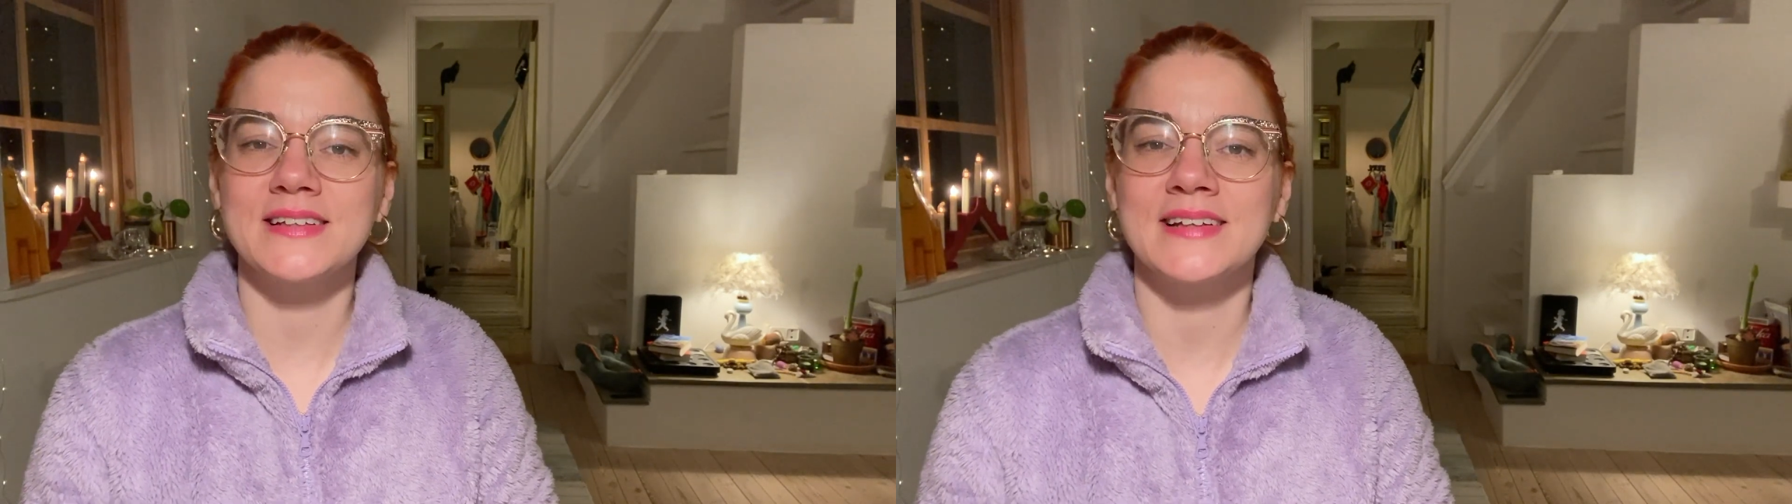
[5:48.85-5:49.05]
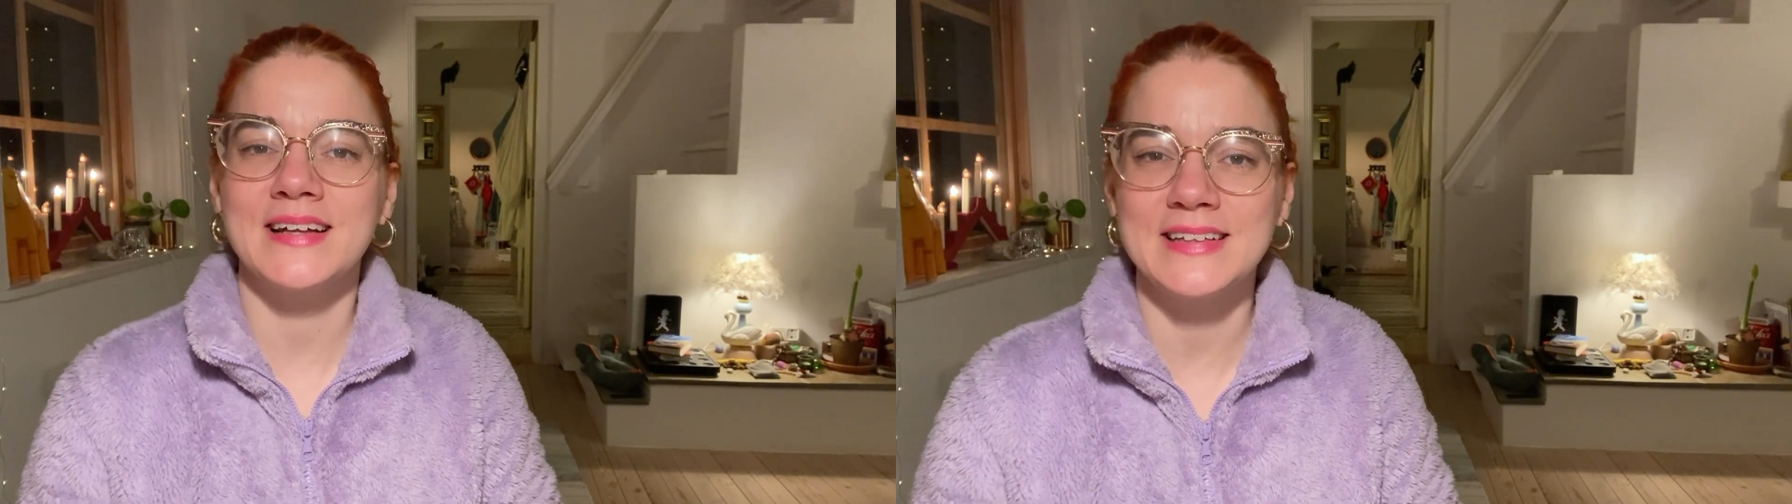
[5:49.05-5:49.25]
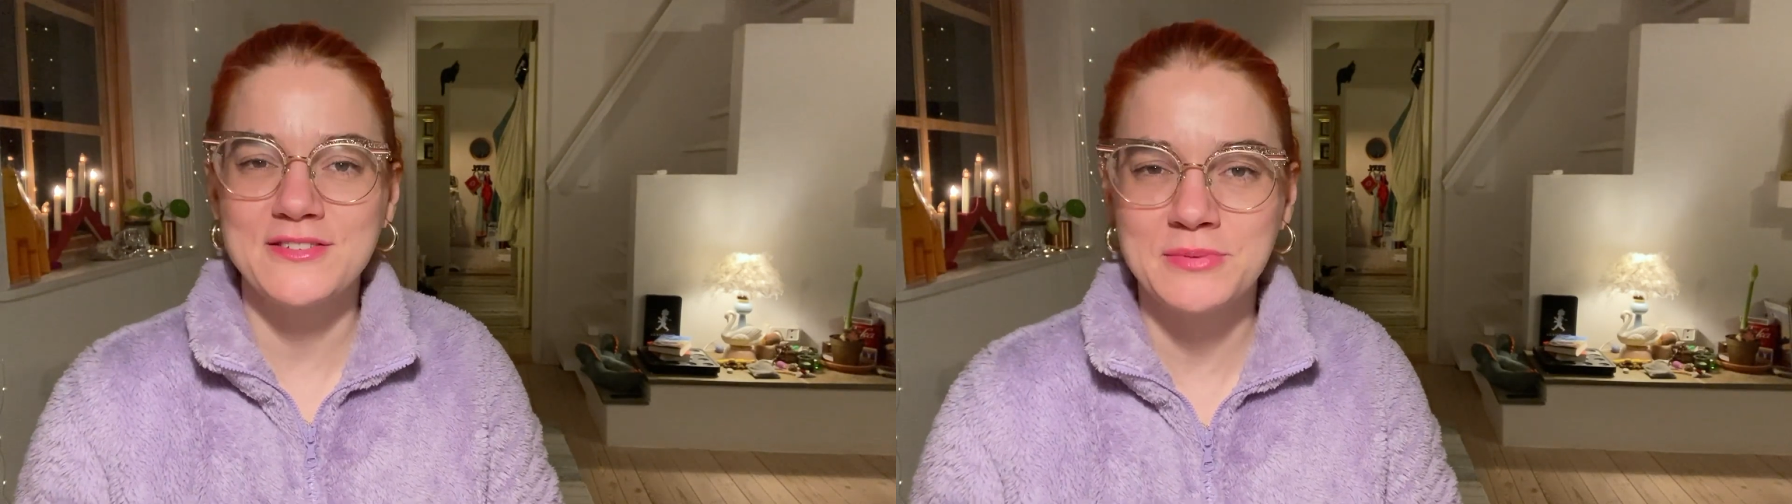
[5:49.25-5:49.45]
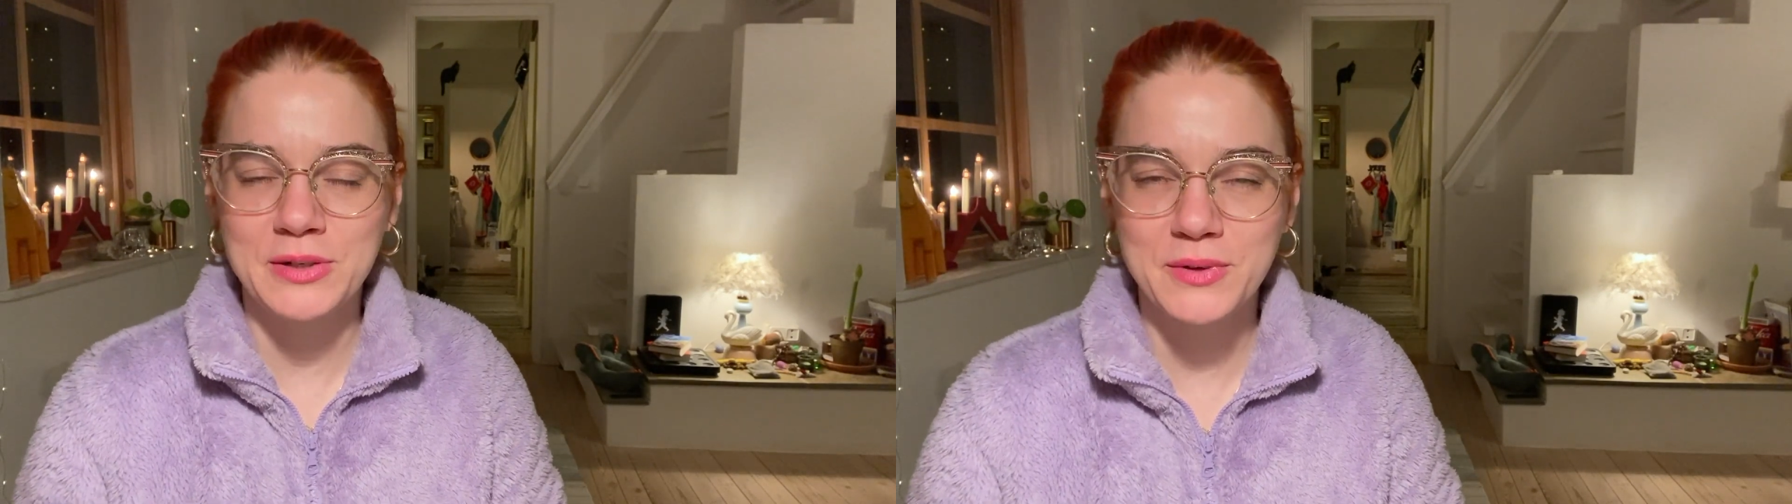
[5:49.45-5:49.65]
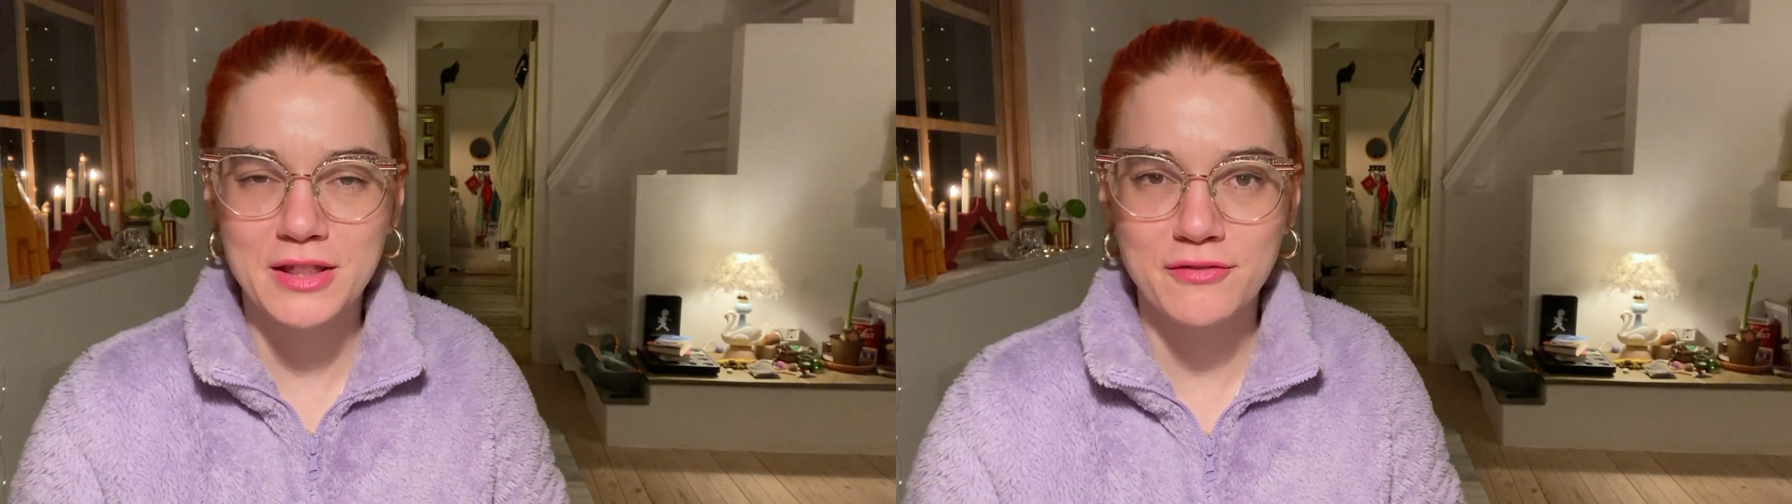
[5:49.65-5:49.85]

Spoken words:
That leaves me with